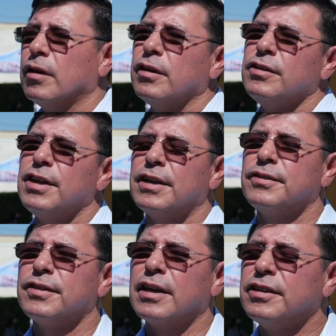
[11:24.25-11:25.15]

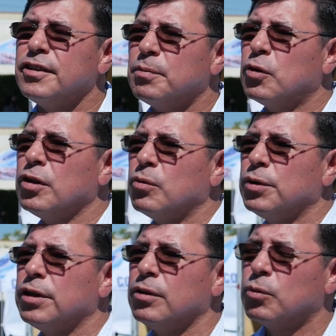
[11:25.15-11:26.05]
Yes, at this point,
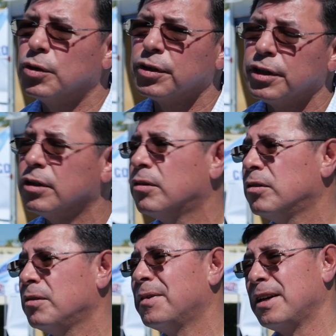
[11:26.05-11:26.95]
we're working
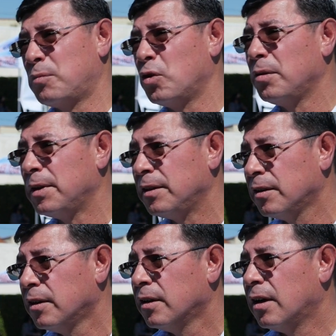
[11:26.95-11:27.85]
only by appointment,
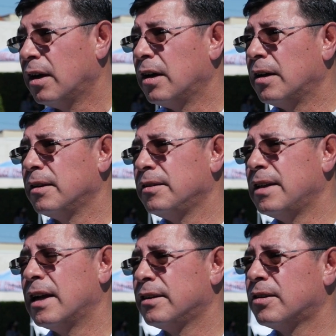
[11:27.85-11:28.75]

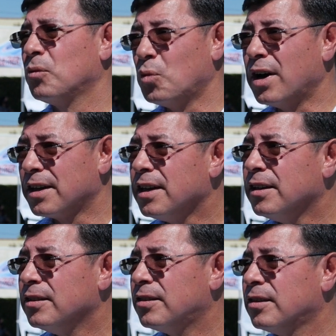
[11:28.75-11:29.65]
not
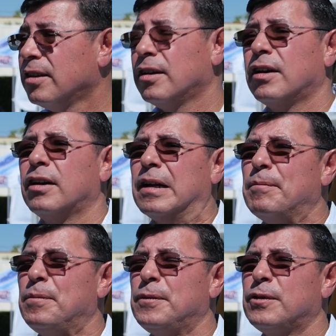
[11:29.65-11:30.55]
walk-ins,
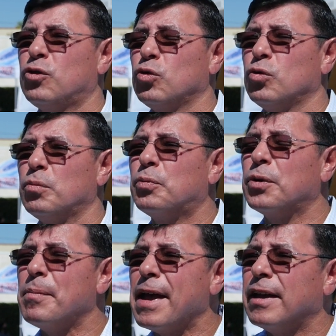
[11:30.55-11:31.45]
to
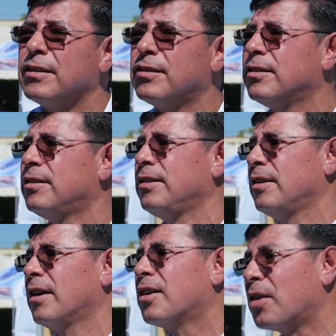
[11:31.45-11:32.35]
prevent the
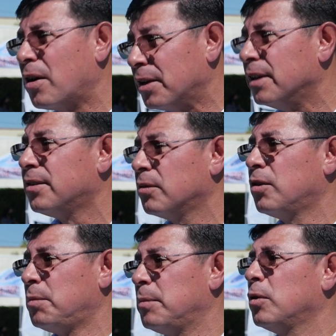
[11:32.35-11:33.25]
crowdedness of
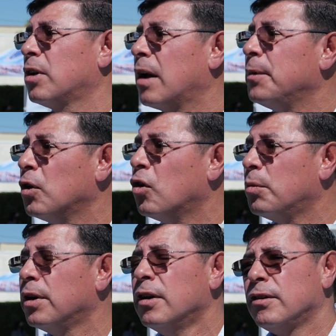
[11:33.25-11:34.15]
the people coming
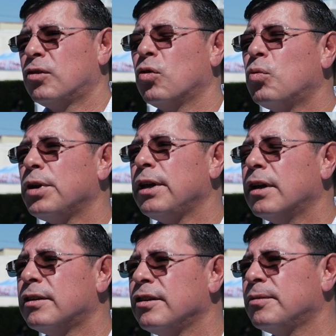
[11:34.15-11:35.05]
over. So we,
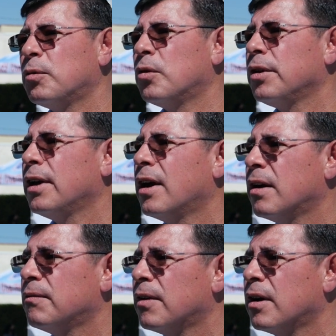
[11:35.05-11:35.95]
at this point, have